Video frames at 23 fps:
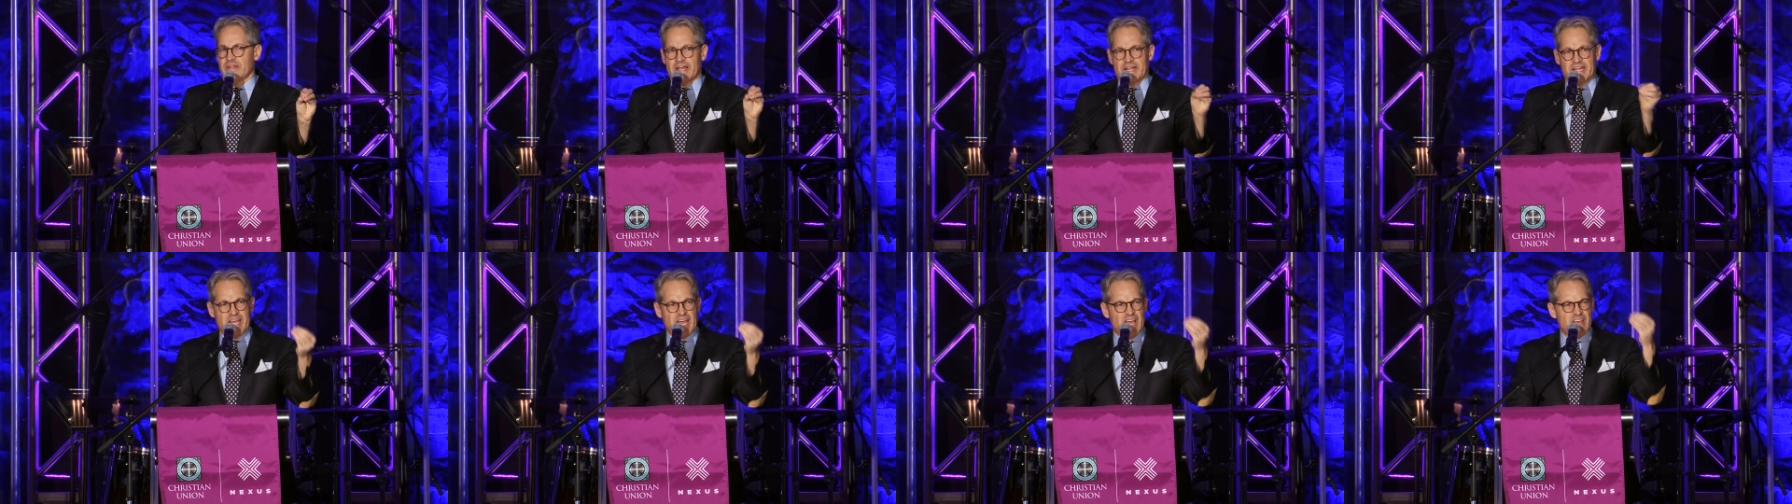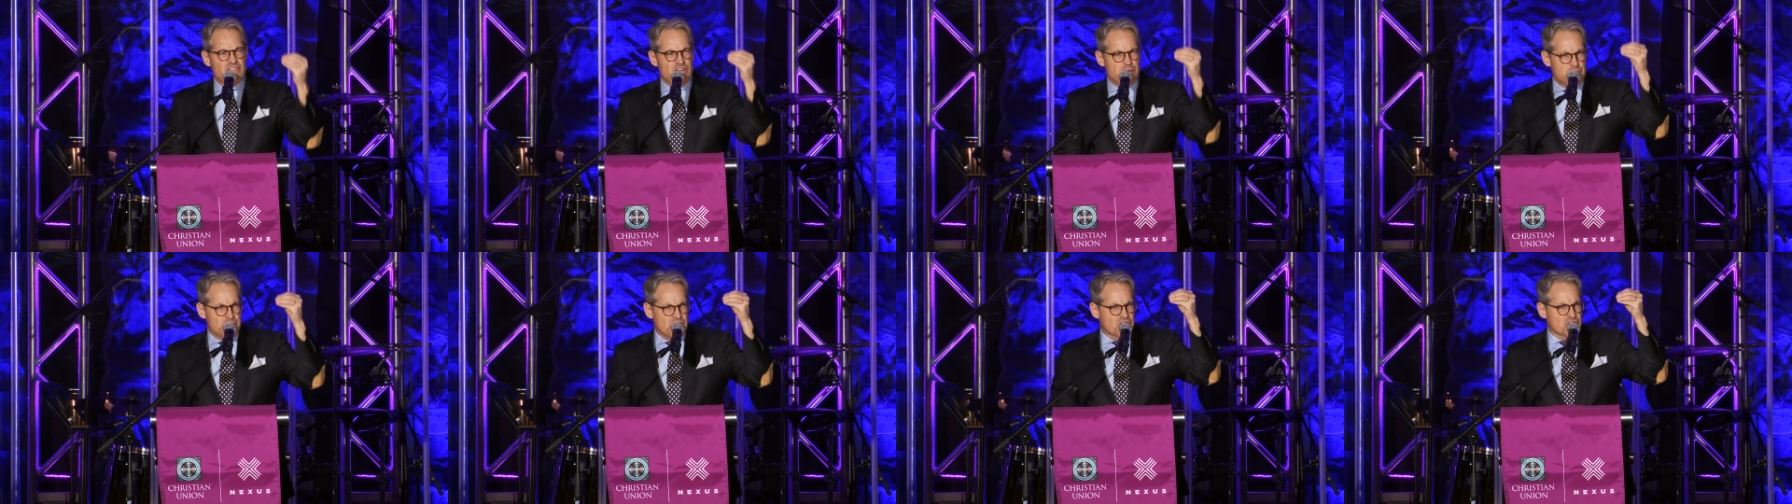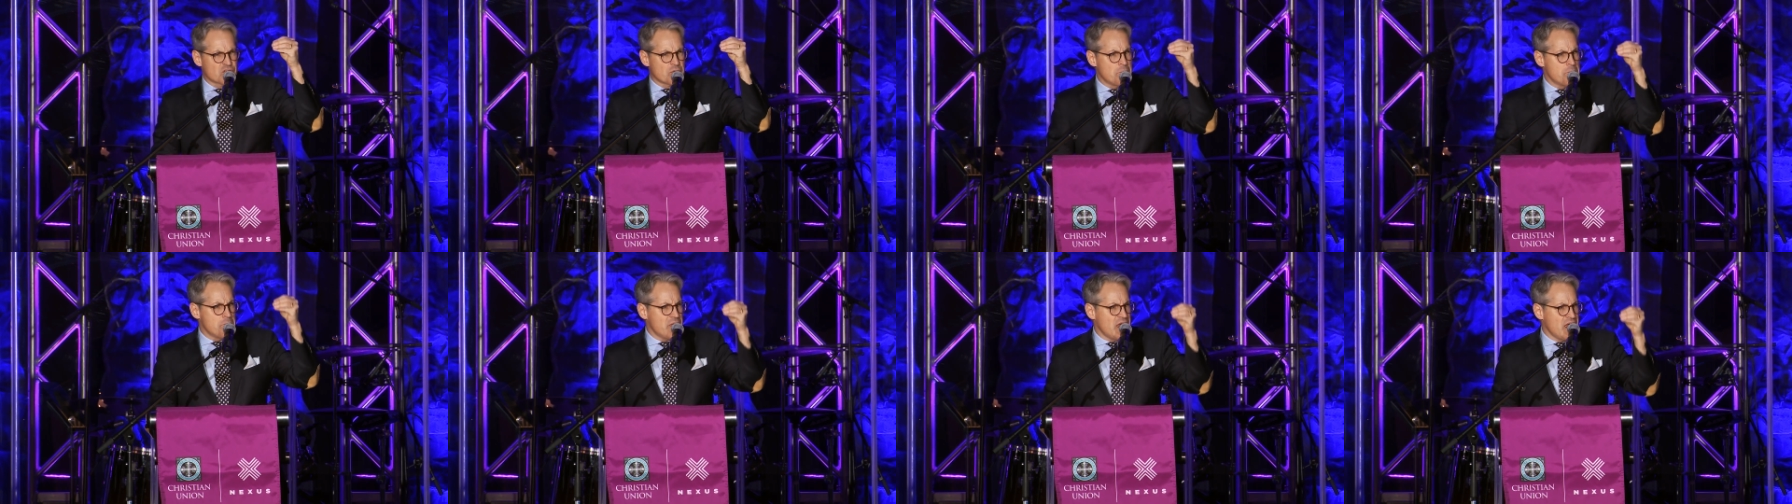that gave him this
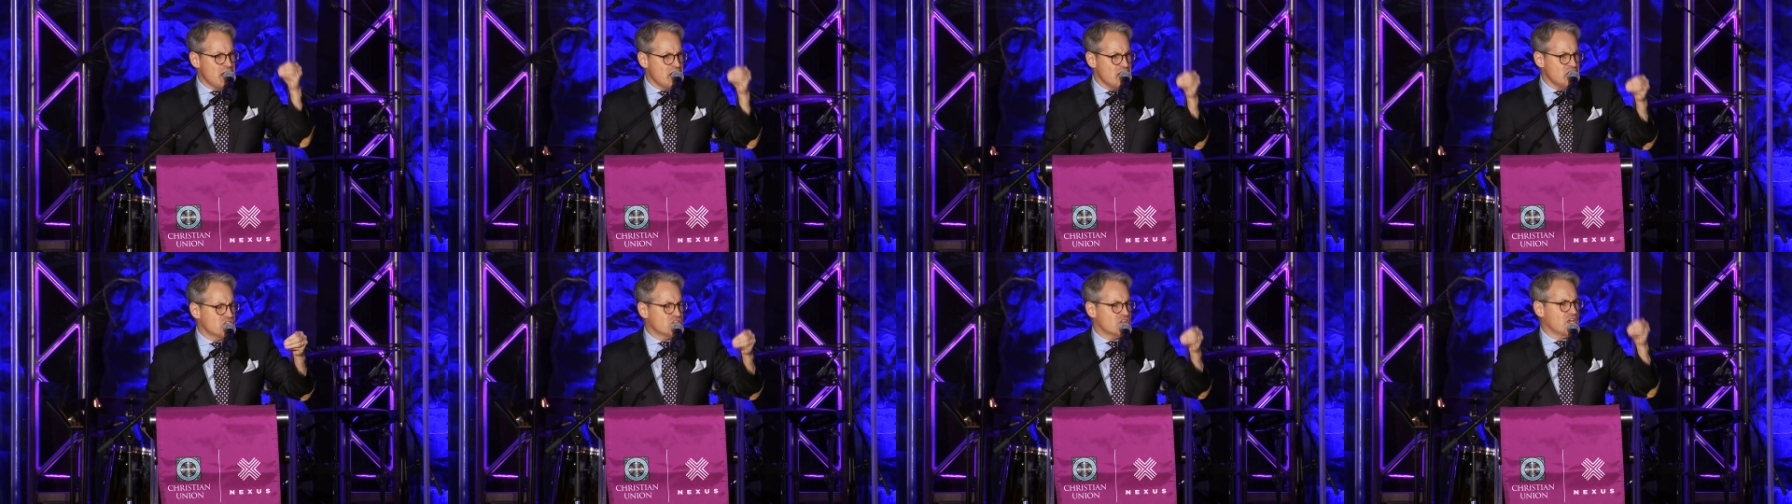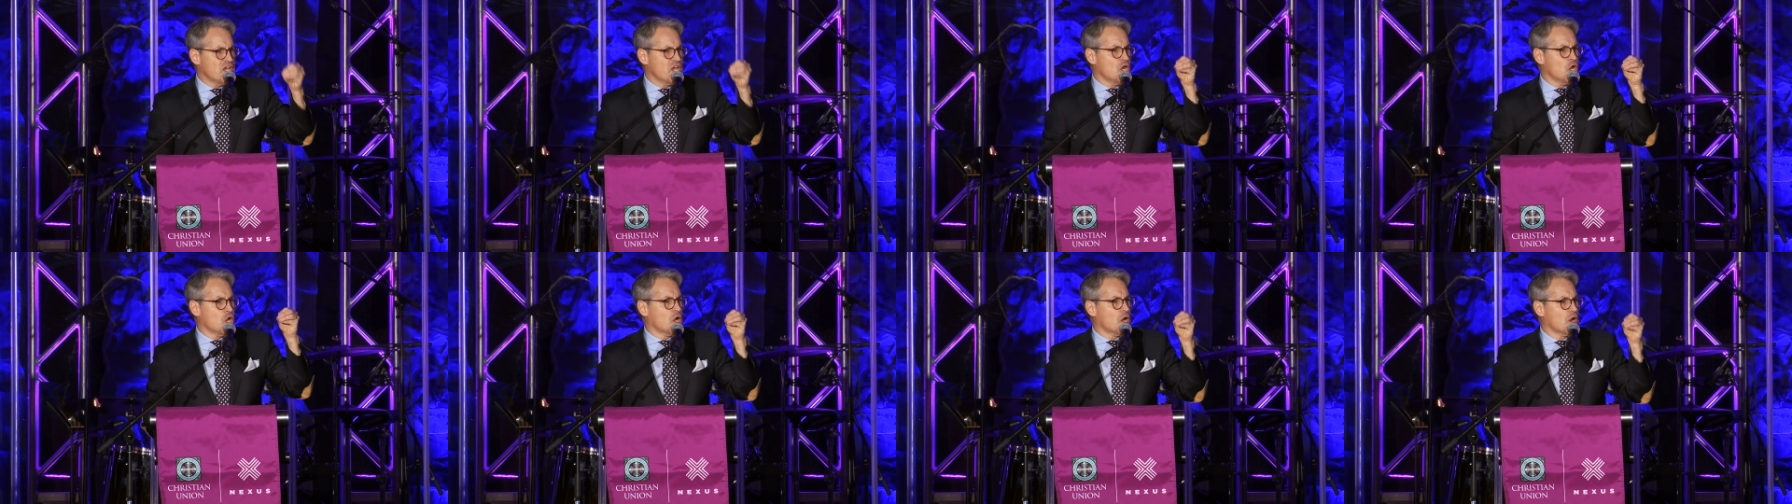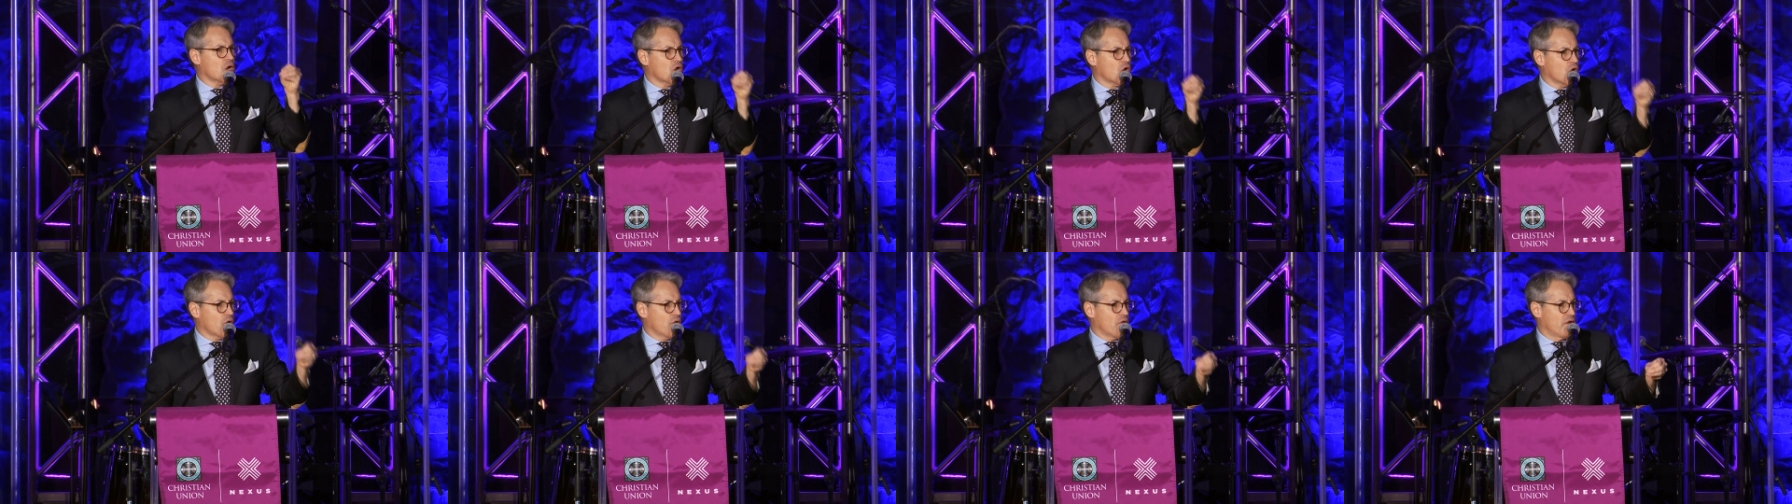amazing
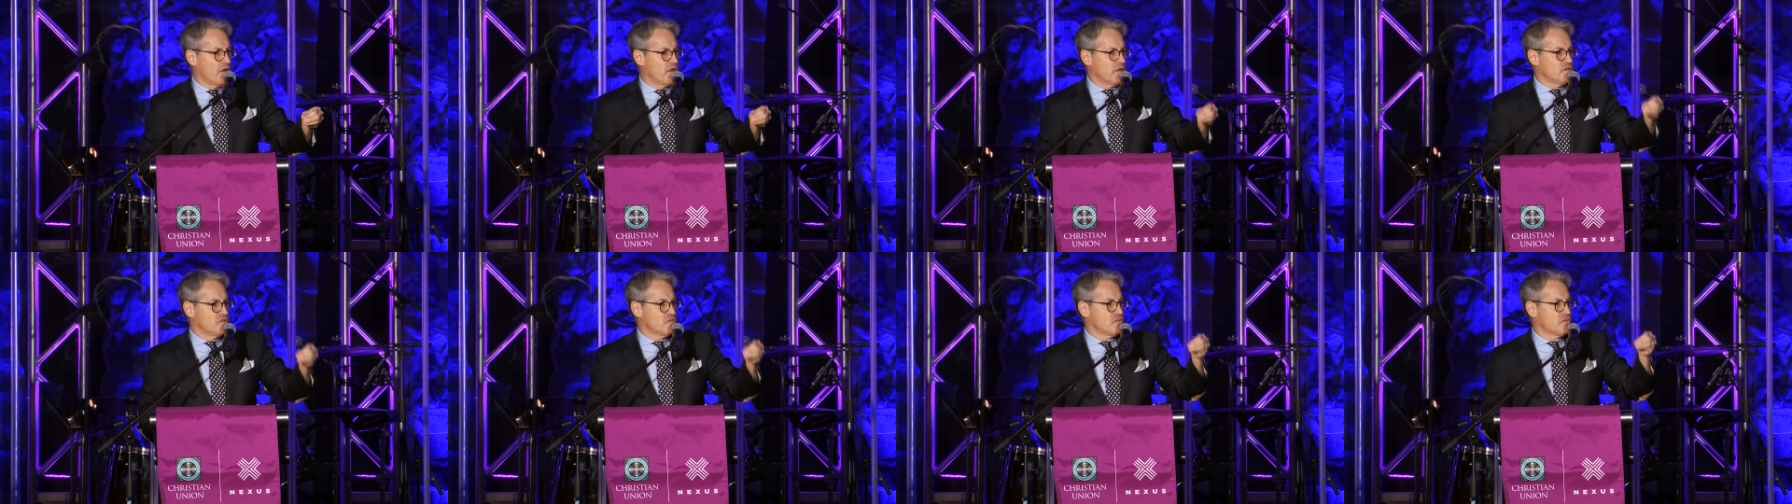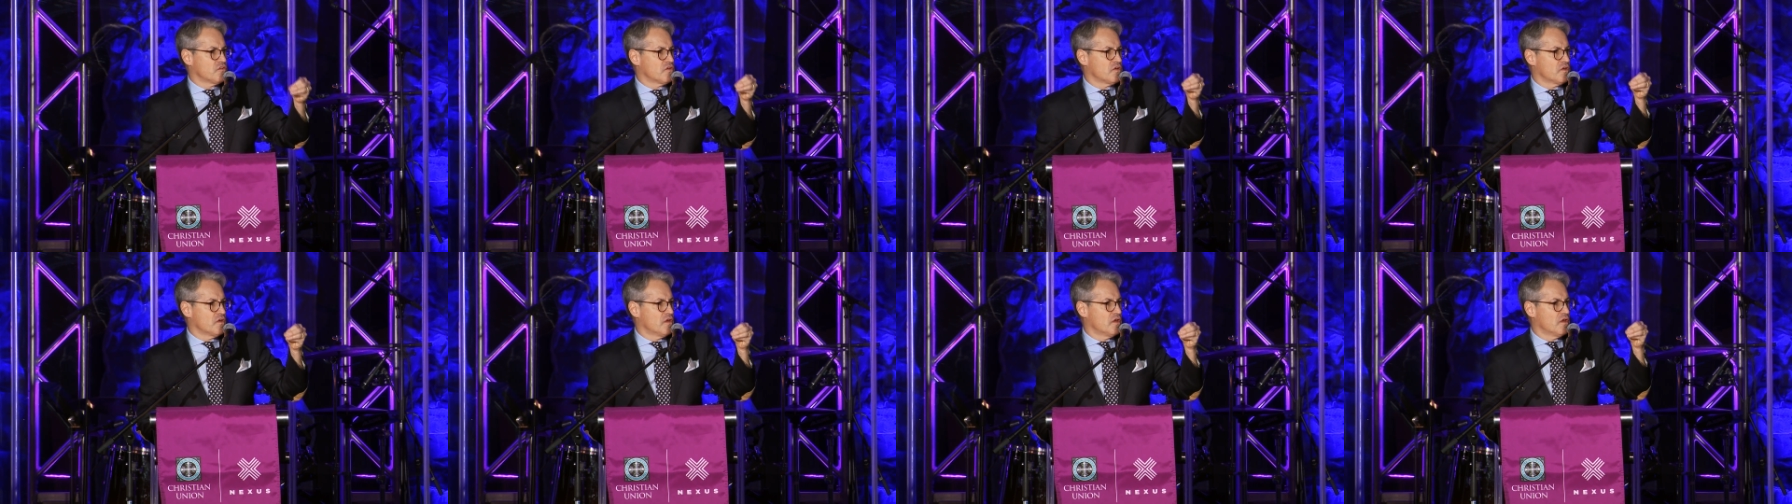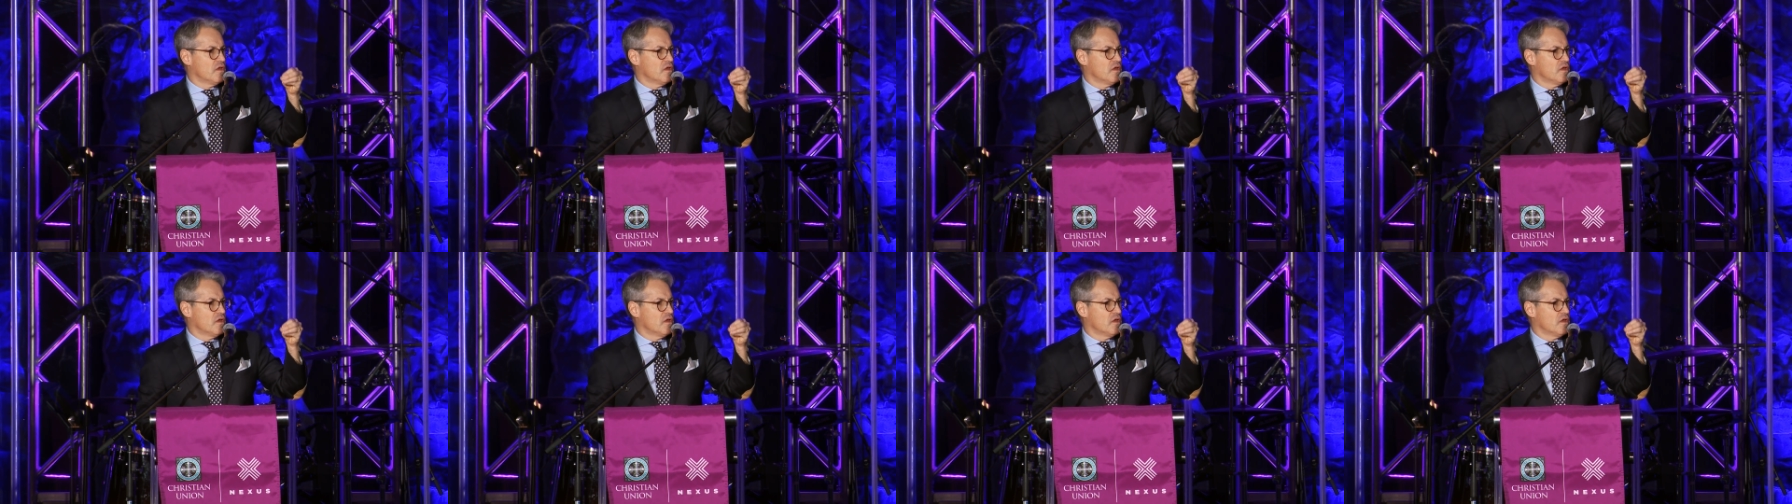courage